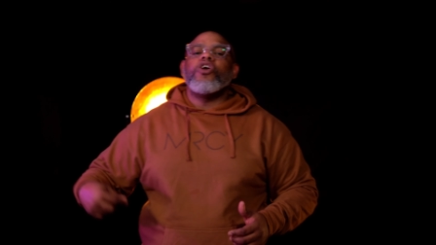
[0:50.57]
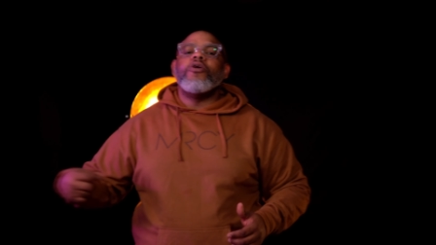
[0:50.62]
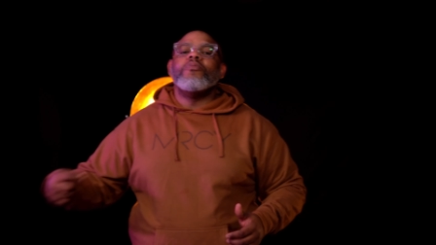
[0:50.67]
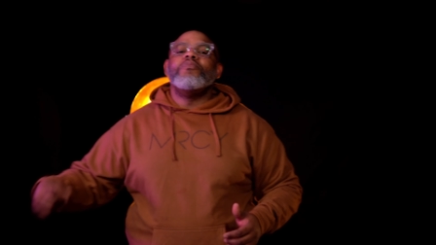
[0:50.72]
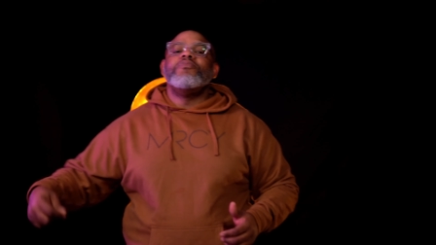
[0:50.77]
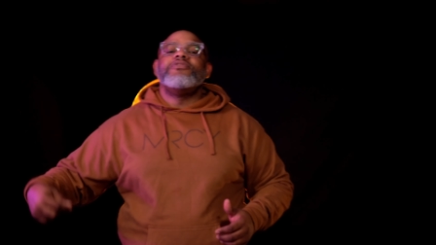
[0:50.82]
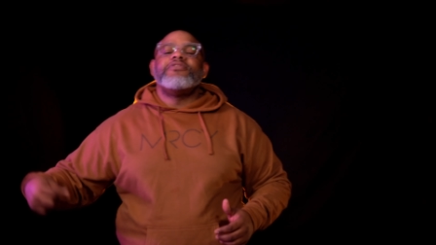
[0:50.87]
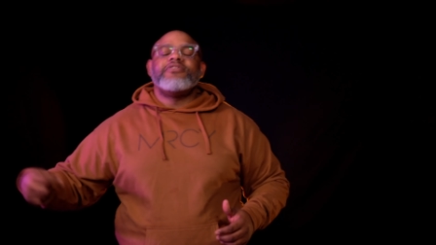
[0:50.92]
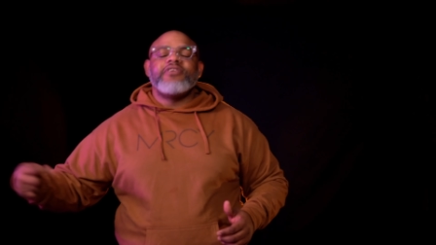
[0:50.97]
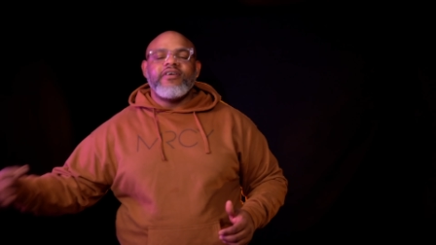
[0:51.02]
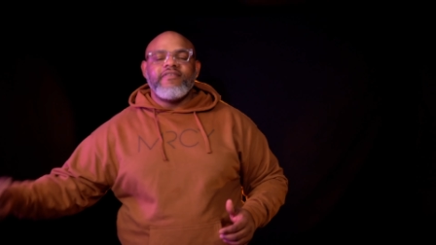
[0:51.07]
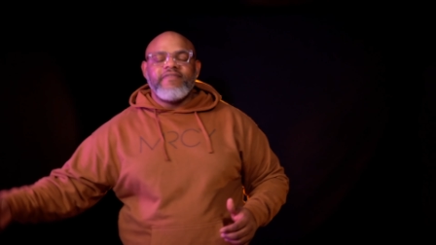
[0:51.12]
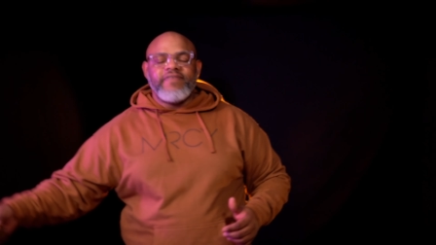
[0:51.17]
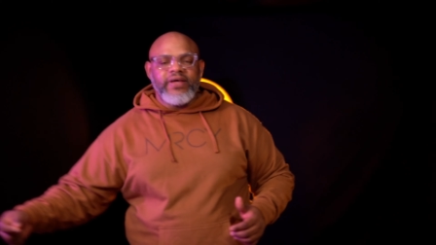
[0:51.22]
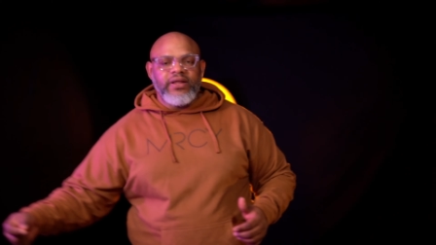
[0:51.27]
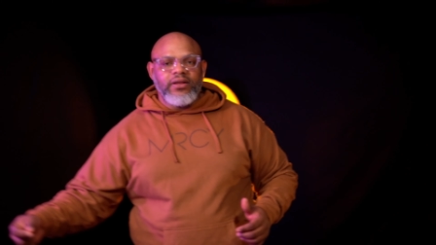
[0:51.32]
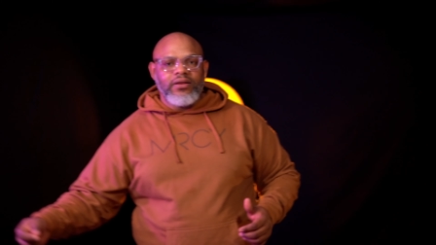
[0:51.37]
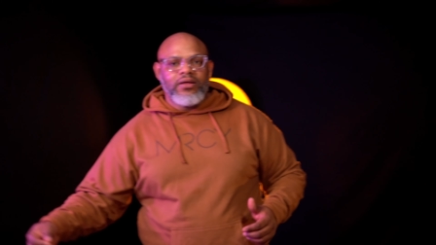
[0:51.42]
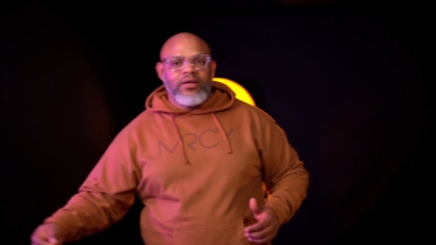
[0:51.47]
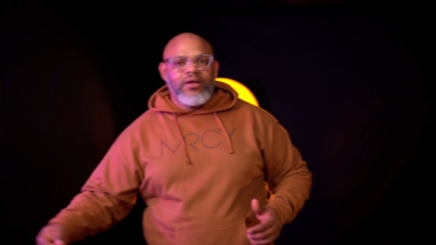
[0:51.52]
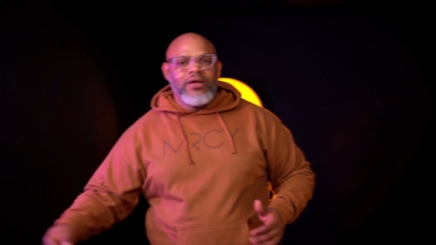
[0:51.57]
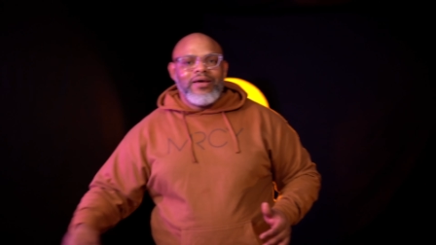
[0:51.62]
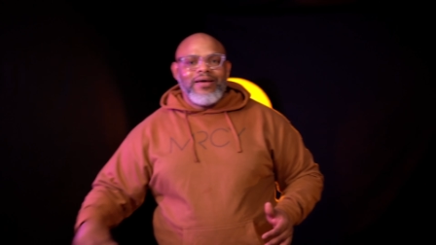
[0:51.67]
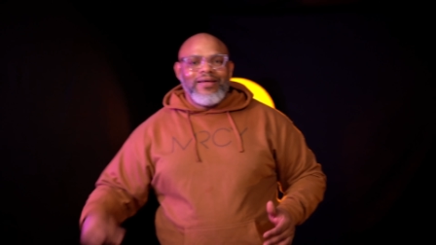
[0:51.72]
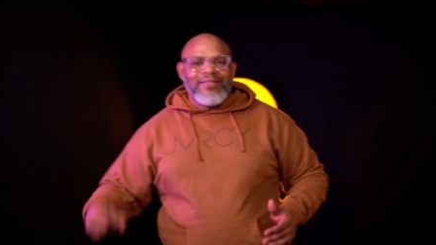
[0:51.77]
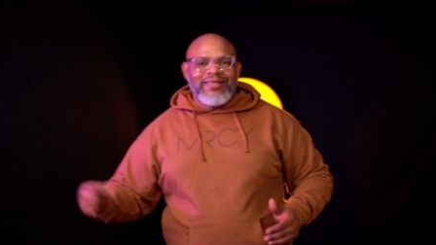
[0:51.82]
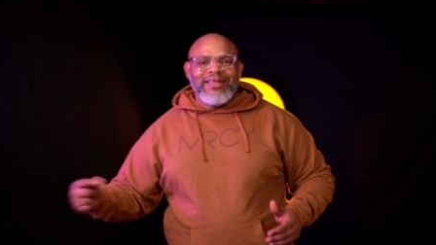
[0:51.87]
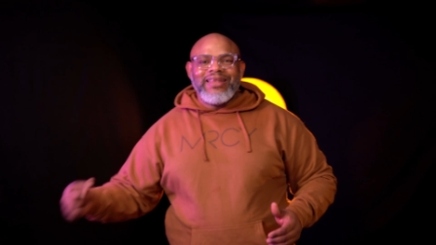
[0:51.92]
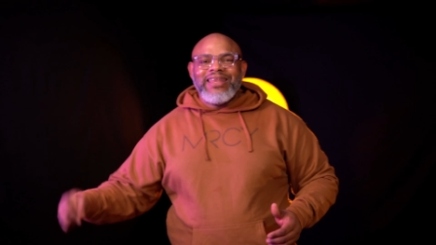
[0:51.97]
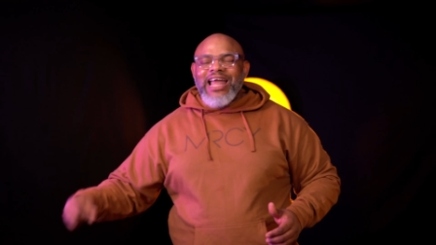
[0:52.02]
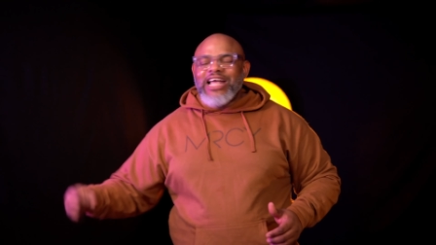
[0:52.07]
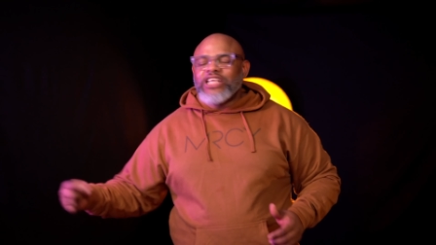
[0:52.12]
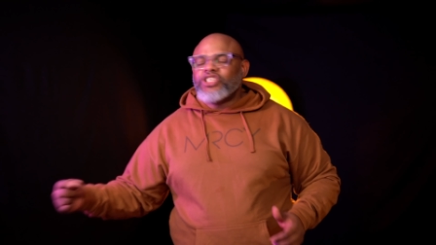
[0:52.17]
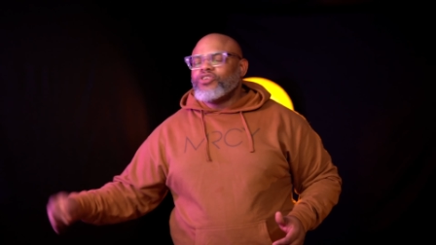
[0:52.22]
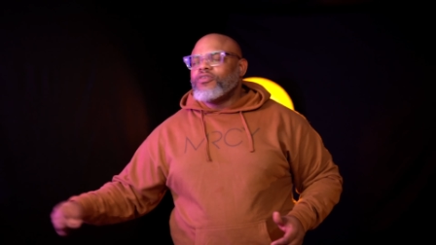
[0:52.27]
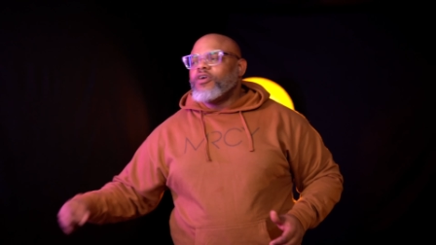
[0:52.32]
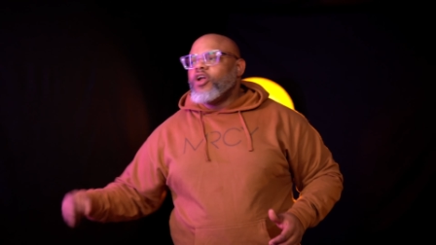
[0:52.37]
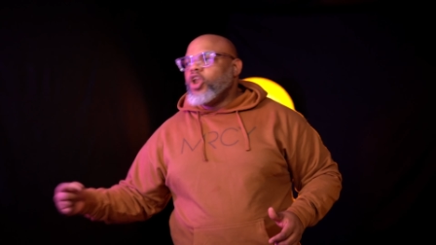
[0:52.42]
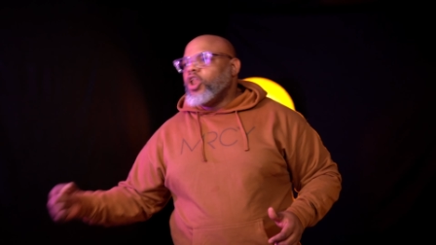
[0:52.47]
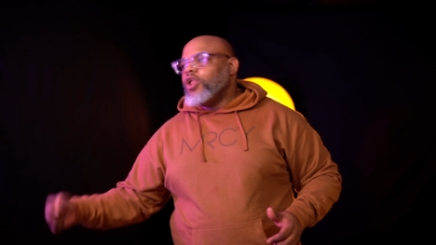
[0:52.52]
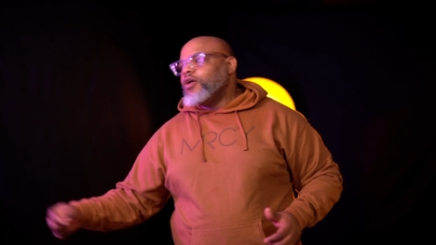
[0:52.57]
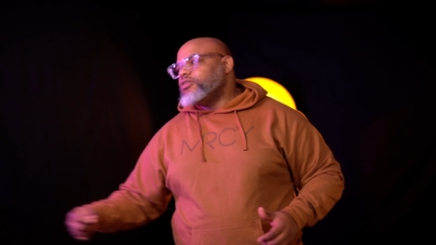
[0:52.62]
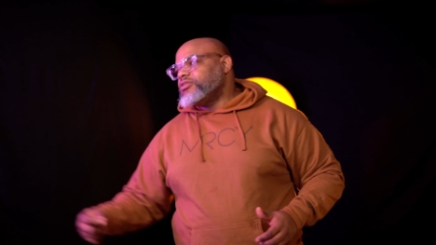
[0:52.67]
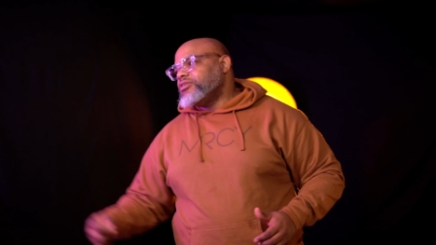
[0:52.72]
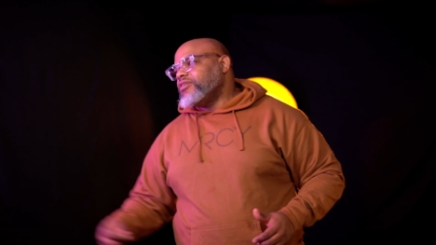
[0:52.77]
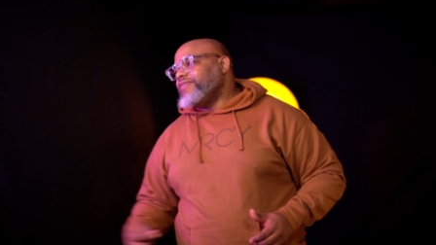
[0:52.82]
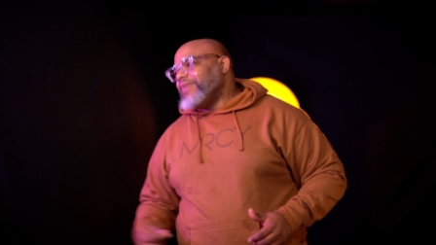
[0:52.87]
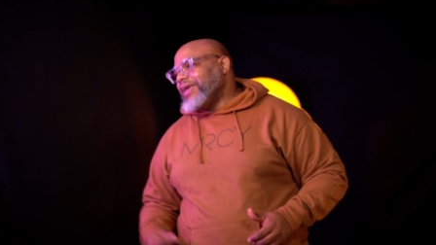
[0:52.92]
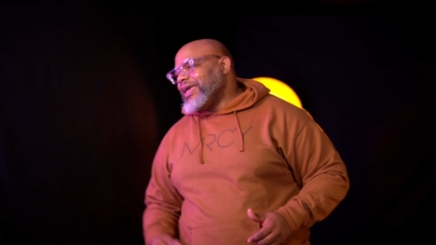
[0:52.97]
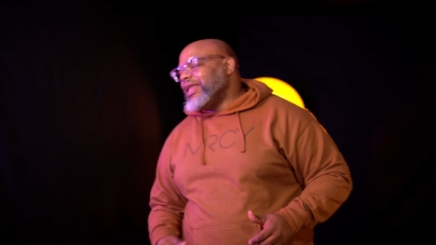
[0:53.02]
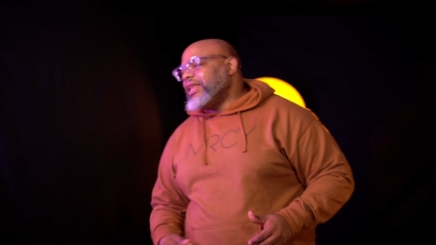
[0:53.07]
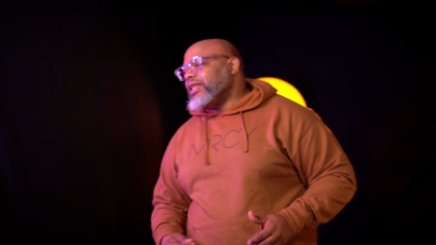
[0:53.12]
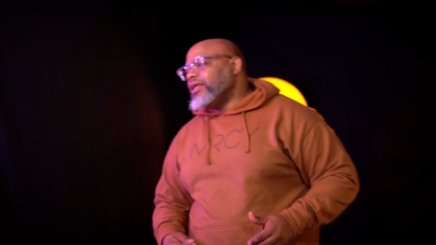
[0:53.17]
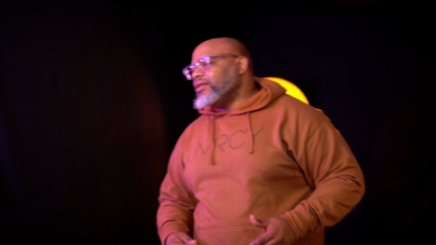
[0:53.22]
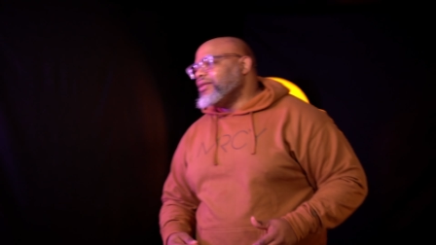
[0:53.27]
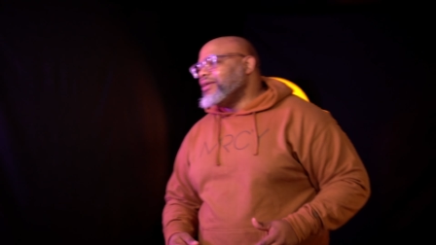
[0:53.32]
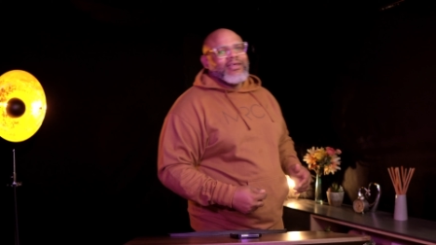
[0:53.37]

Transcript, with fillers: observing the natural laws of healing.